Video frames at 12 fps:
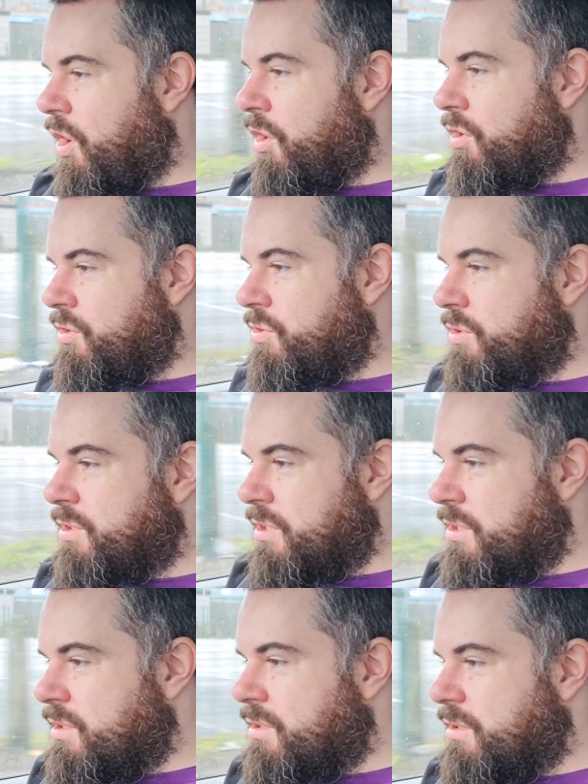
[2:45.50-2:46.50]
how to do
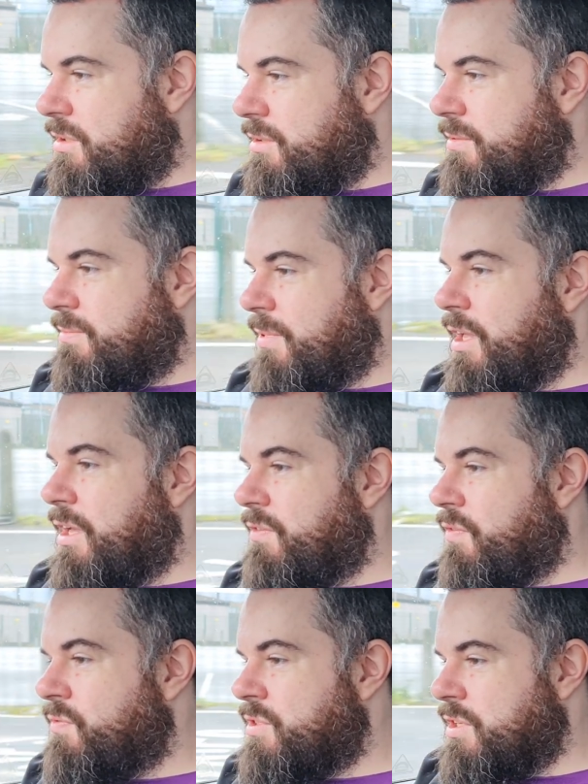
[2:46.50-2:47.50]
it.
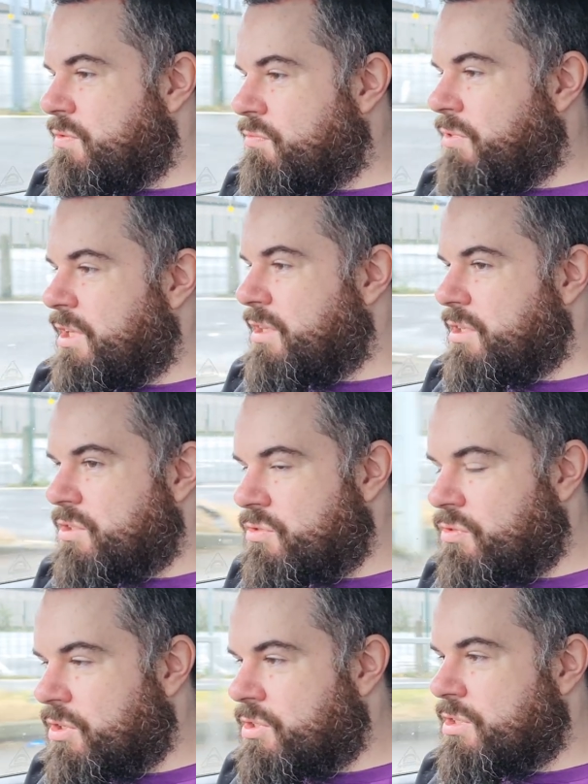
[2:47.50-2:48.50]
Obviously read the
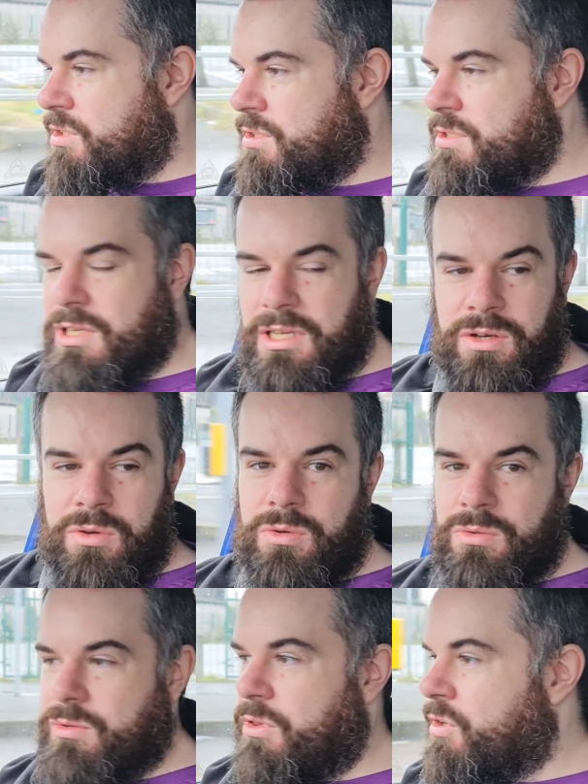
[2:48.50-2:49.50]
instructions, I
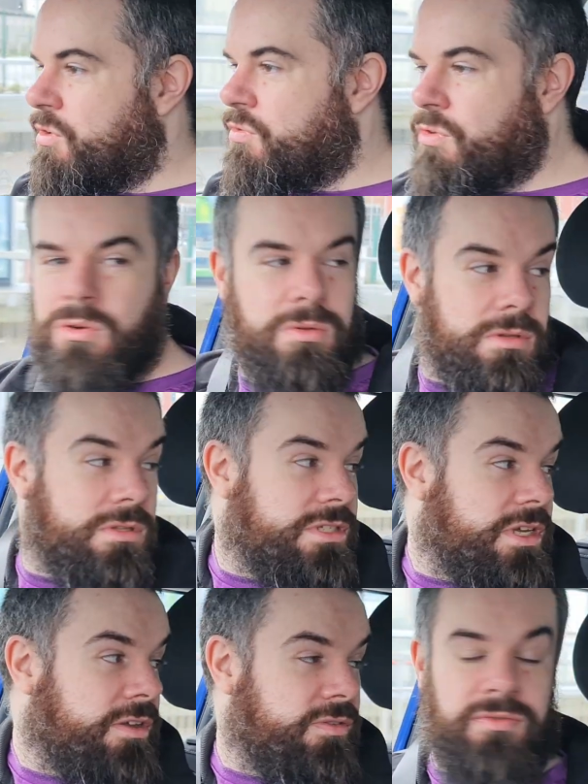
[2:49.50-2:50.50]
know the
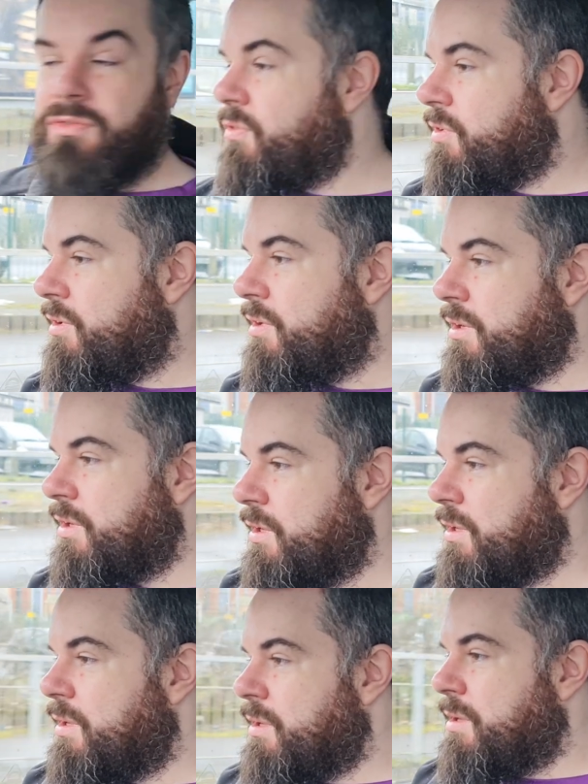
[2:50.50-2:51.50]
controls, I've
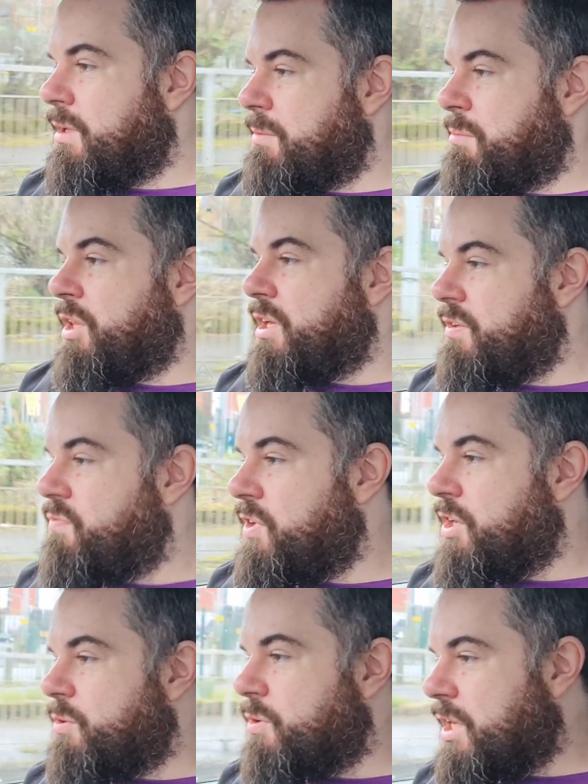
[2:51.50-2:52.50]
played
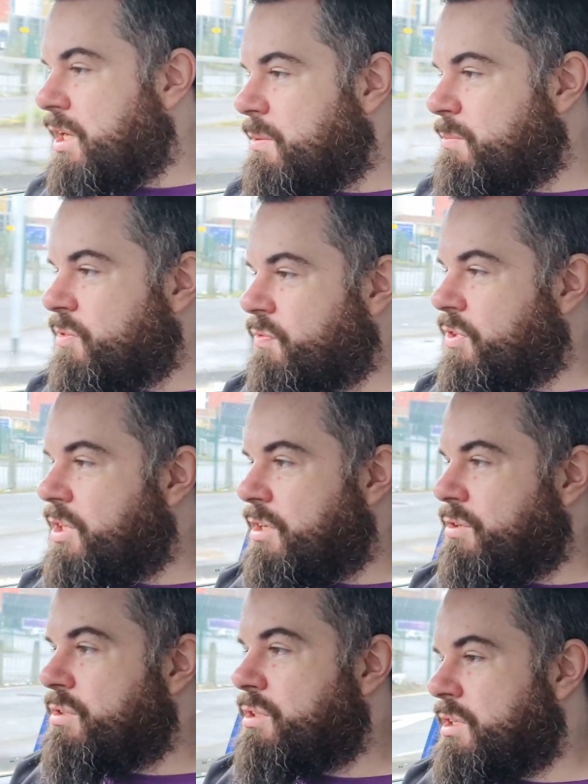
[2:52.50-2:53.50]
video games for
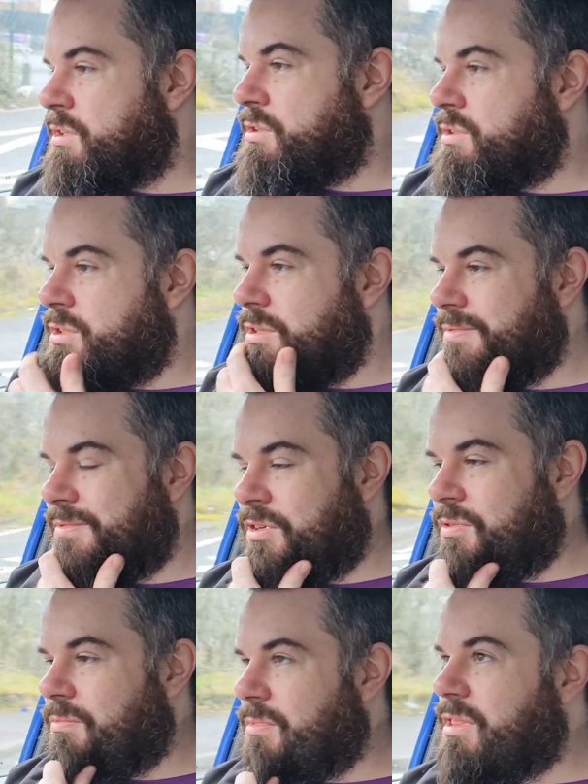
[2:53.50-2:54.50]
years and years.
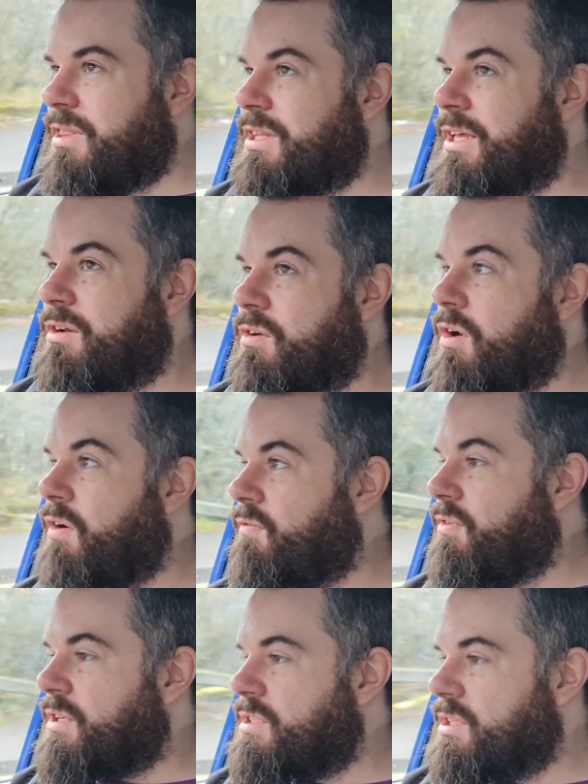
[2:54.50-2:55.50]
That
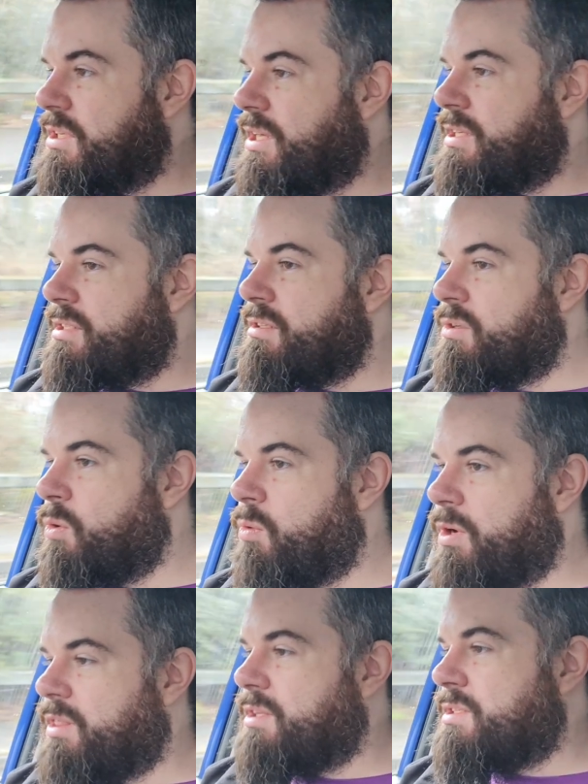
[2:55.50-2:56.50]
obviously isn't
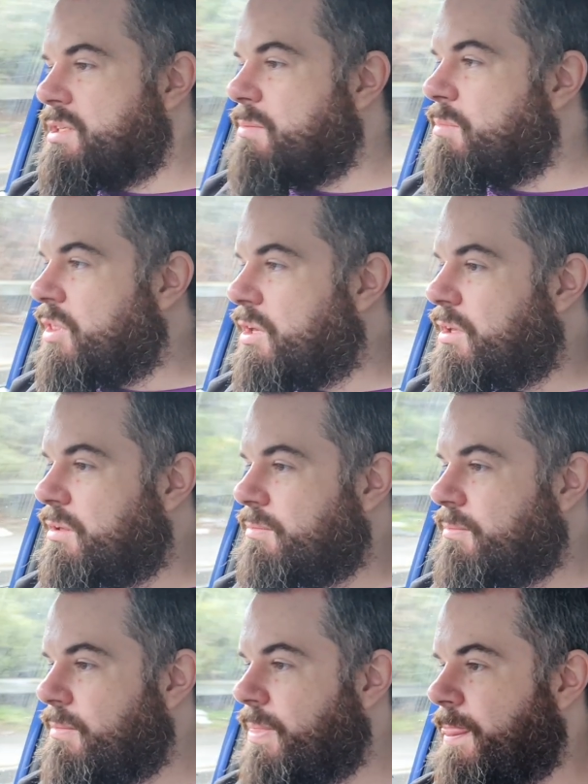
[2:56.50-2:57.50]
quite the same thing,
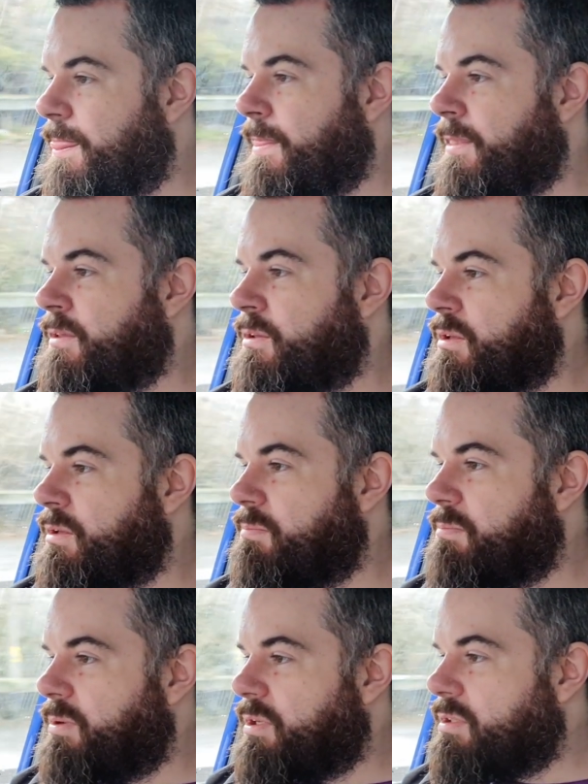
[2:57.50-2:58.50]

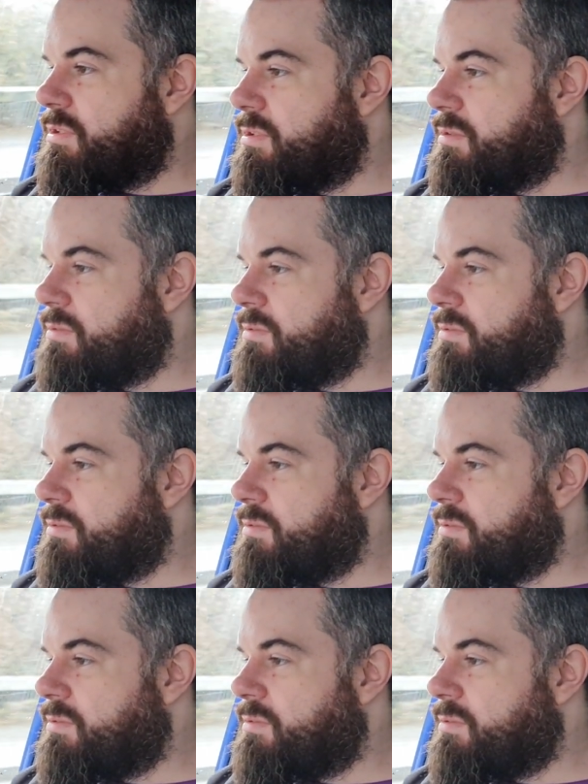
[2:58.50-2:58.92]
but